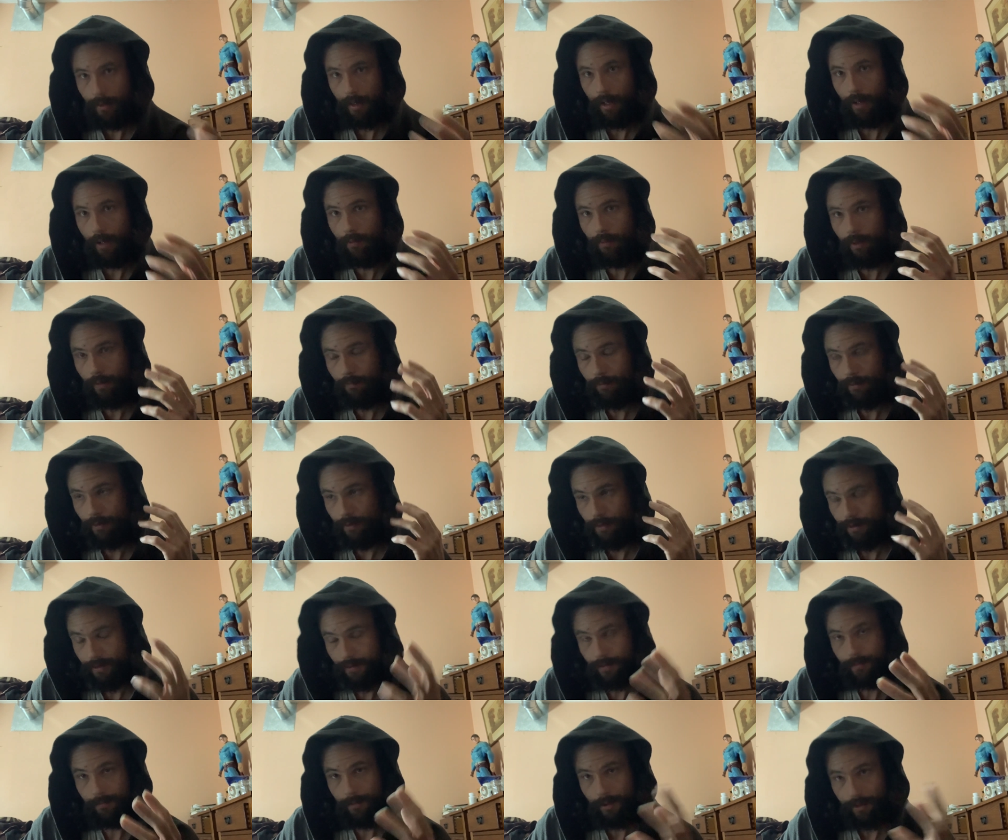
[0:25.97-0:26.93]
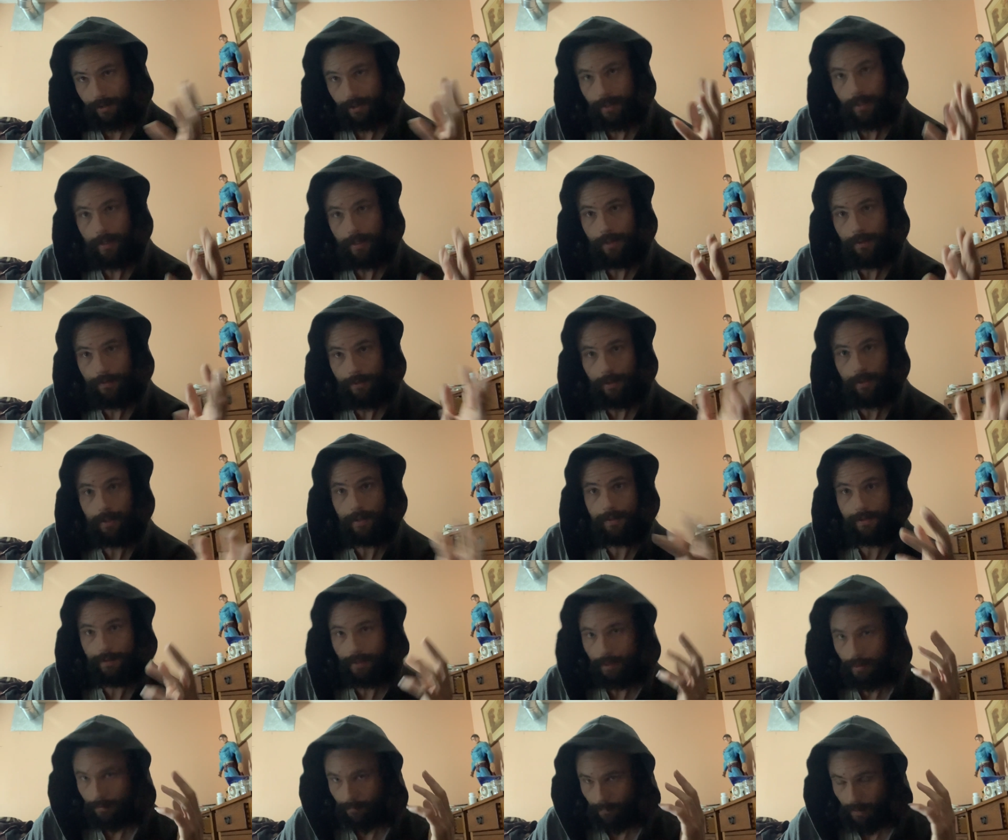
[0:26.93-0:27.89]
However, there's there's key things
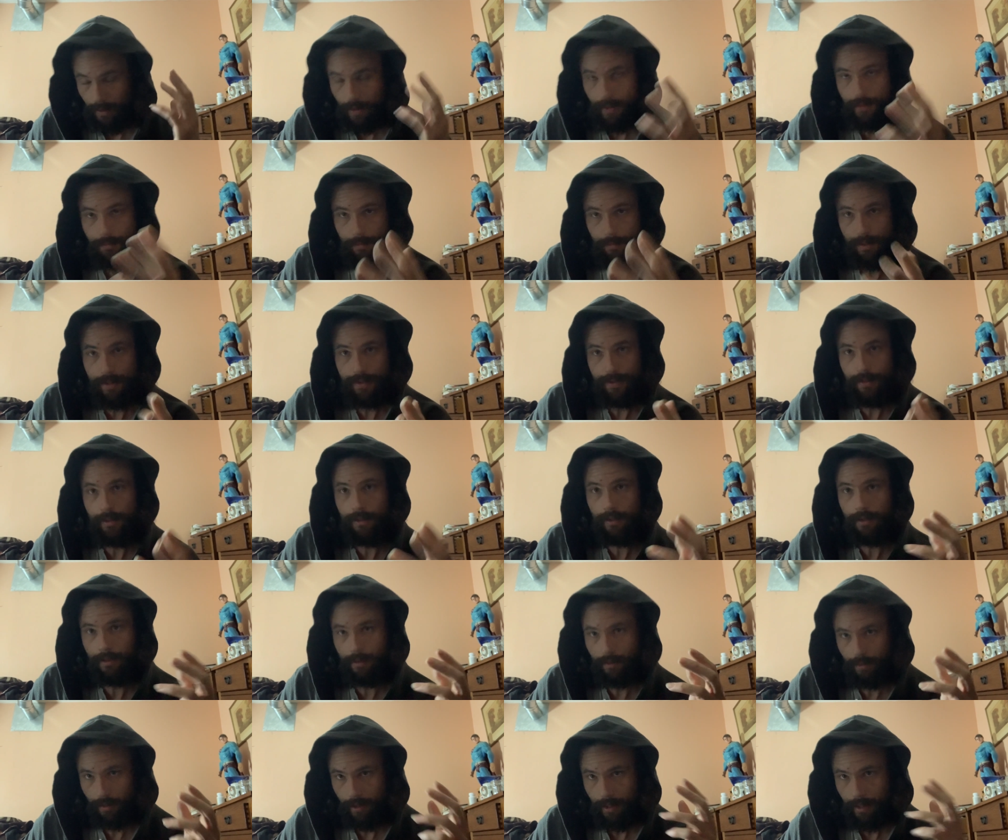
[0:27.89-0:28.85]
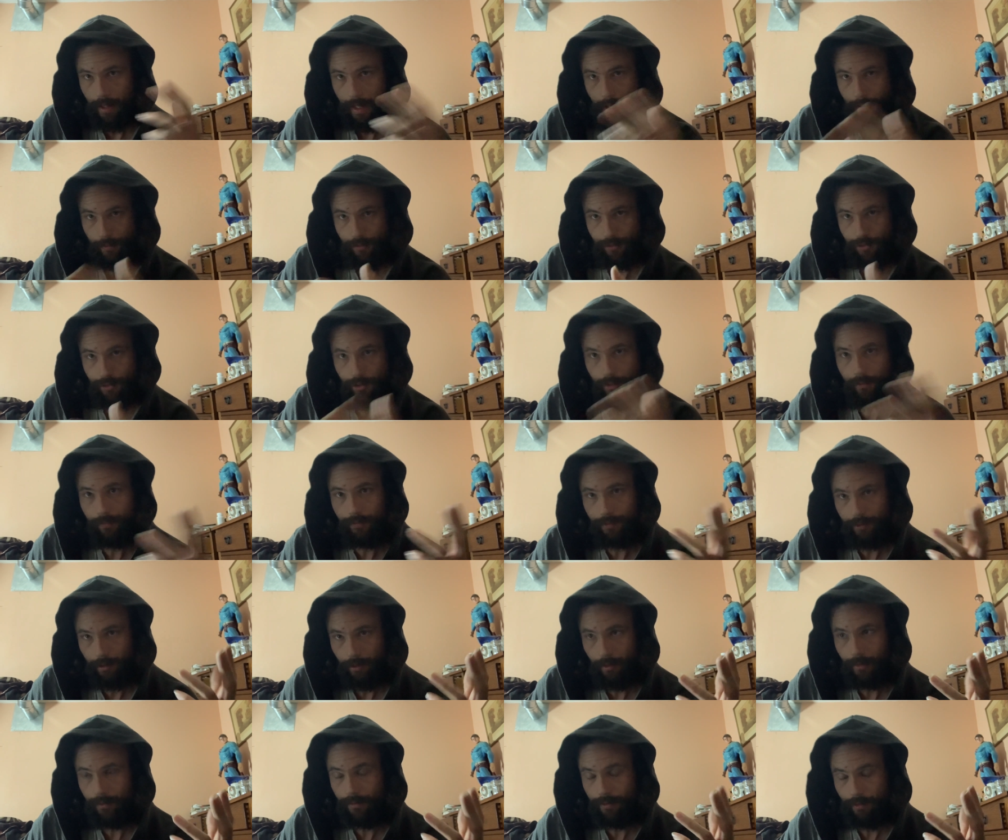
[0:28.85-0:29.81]
that he's missing, and he had Alex Jones
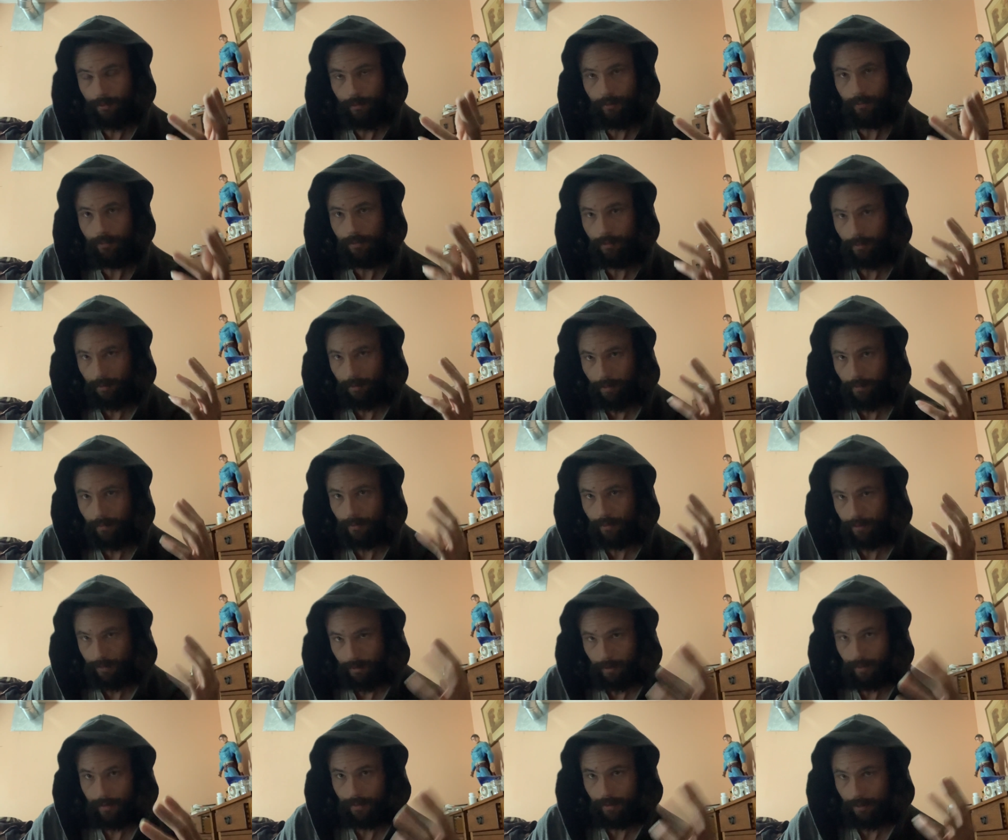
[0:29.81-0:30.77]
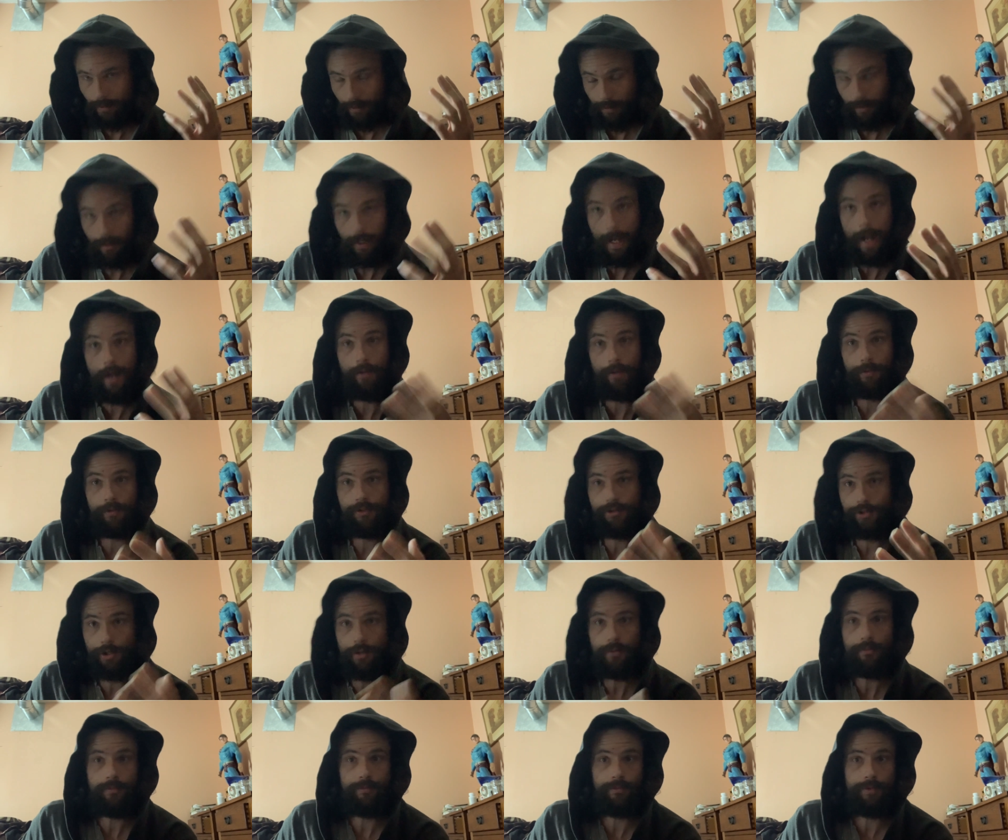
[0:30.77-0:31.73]
on too, and, and there's things that I think Alex
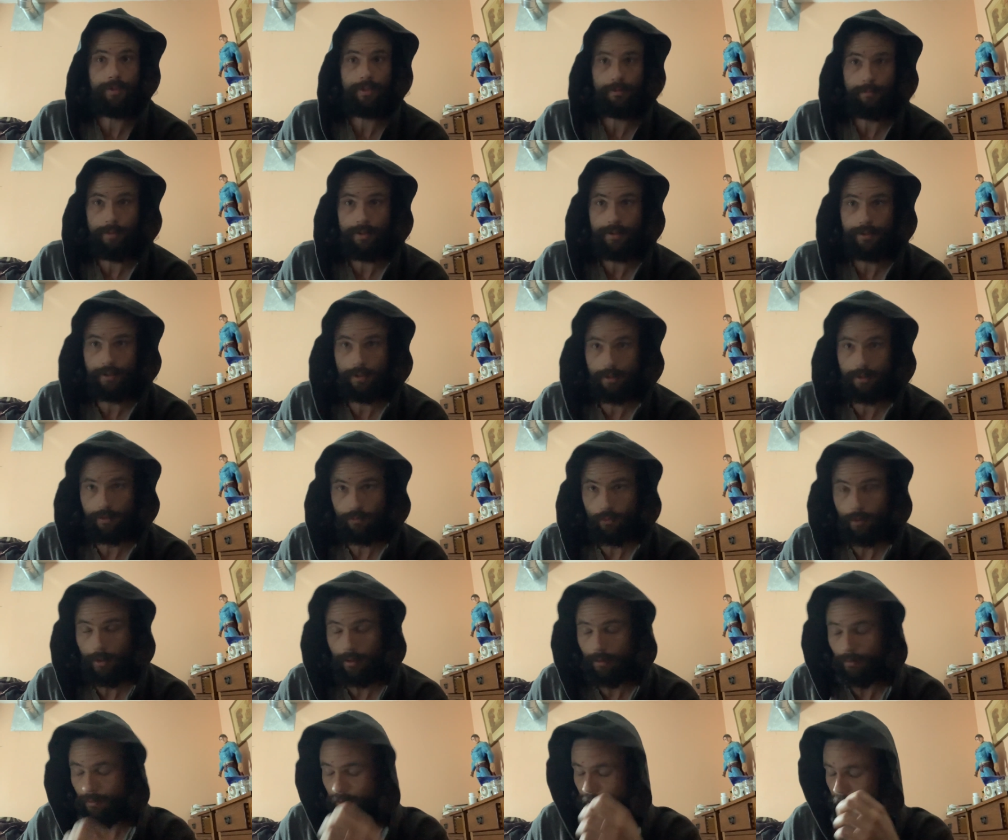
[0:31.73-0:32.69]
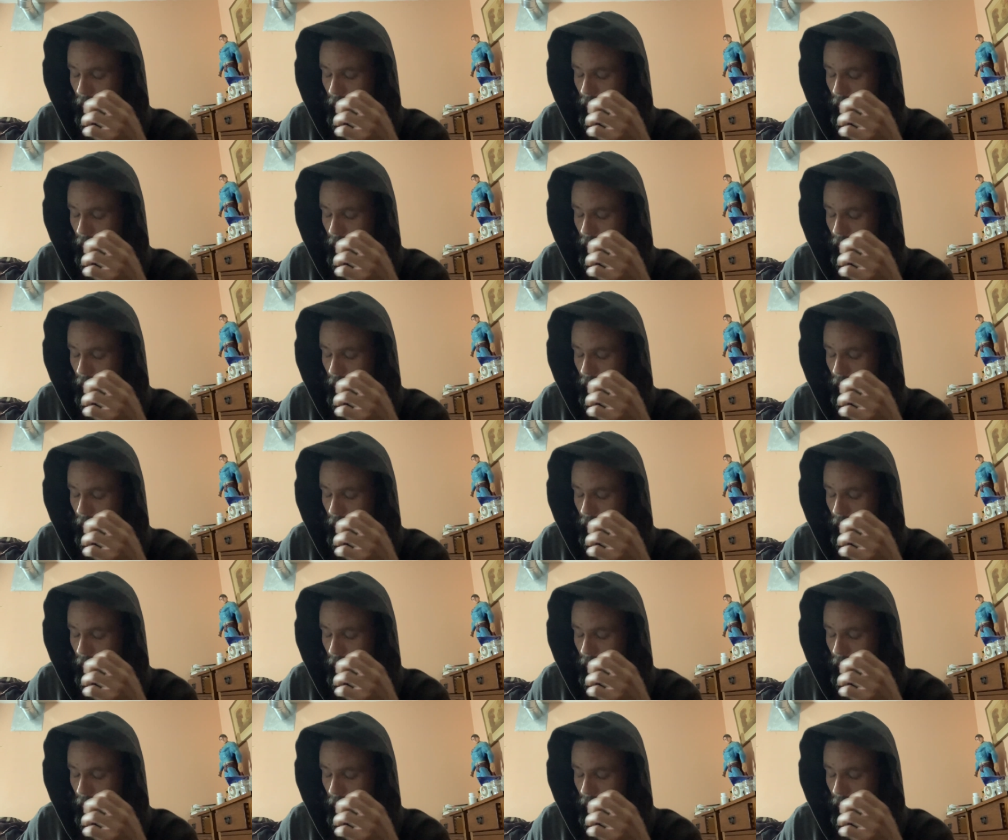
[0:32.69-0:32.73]
Jones is missing as well.